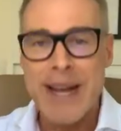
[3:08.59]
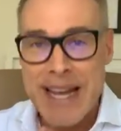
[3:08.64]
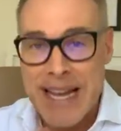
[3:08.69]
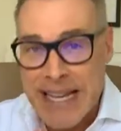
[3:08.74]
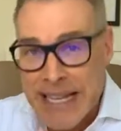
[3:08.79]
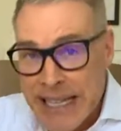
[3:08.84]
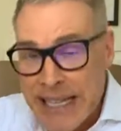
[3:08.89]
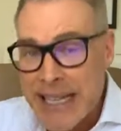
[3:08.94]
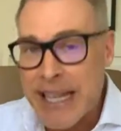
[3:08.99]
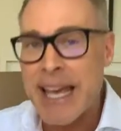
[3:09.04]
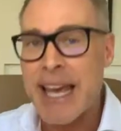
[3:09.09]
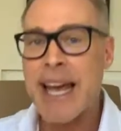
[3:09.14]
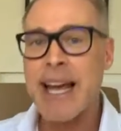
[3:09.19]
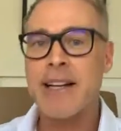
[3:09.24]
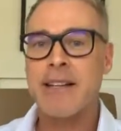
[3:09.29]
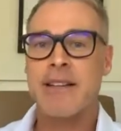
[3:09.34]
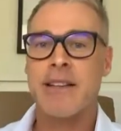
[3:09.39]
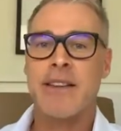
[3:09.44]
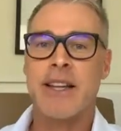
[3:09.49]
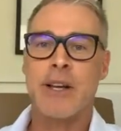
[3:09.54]

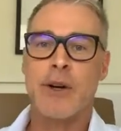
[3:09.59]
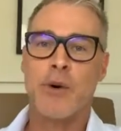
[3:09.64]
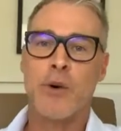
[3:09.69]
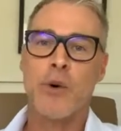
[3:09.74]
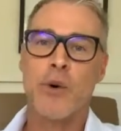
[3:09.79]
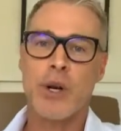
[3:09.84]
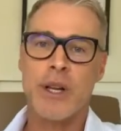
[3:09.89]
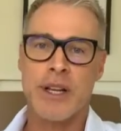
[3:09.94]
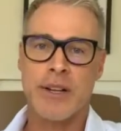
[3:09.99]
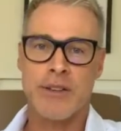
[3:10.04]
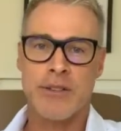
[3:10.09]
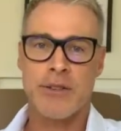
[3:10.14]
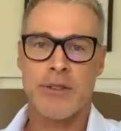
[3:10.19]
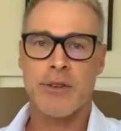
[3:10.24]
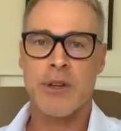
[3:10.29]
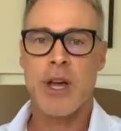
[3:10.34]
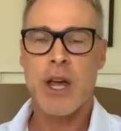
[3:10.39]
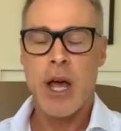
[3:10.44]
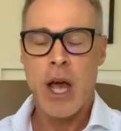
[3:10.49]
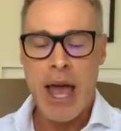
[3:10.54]
indicate to the
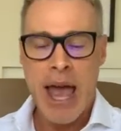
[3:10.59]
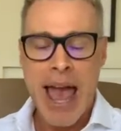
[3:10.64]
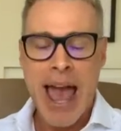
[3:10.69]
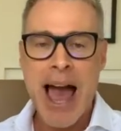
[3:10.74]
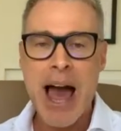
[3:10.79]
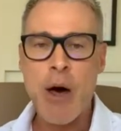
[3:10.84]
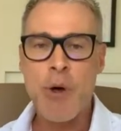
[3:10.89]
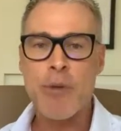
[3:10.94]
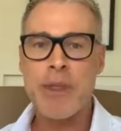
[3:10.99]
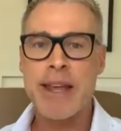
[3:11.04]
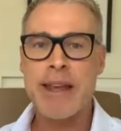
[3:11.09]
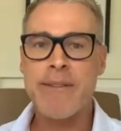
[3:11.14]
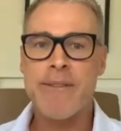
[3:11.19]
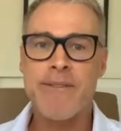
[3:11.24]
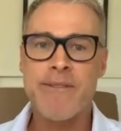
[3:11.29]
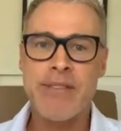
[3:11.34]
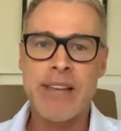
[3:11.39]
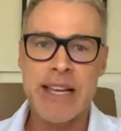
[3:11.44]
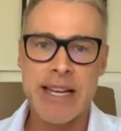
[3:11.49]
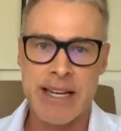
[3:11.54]
audience how they're
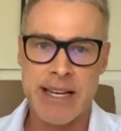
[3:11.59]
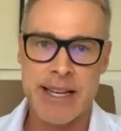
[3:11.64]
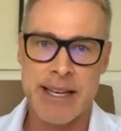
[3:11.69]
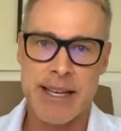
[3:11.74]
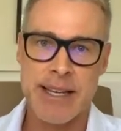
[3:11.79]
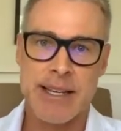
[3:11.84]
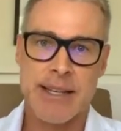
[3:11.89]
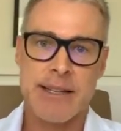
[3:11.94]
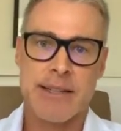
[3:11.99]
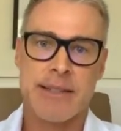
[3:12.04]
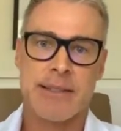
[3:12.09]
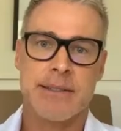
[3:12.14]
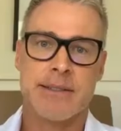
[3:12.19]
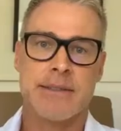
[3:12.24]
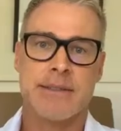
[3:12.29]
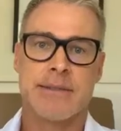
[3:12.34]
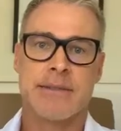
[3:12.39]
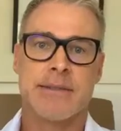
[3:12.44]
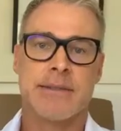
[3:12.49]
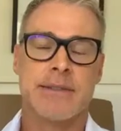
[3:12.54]
feeling,
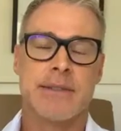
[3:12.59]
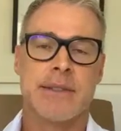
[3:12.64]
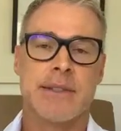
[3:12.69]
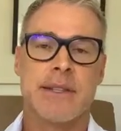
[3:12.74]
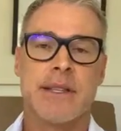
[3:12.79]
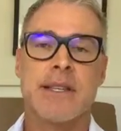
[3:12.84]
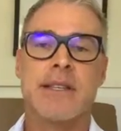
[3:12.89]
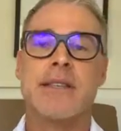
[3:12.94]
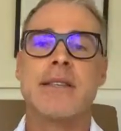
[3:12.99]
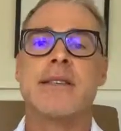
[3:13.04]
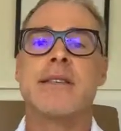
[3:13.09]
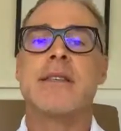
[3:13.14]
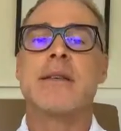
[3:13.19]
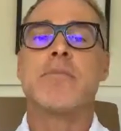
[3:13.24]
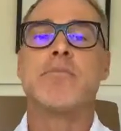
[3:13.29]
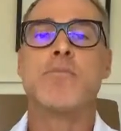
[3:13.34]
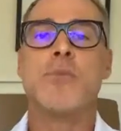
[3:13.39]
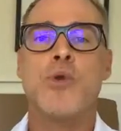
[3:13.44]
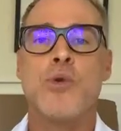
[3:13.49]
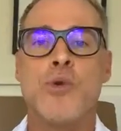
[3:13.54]
this is the
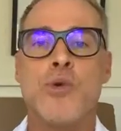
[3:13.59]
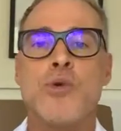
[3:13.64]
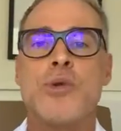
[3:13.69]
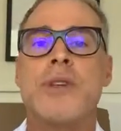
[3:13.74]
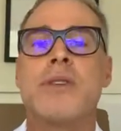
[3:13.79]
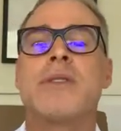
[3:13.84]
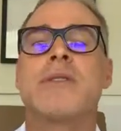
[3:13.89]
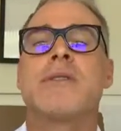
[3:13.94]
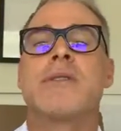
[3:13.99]
mood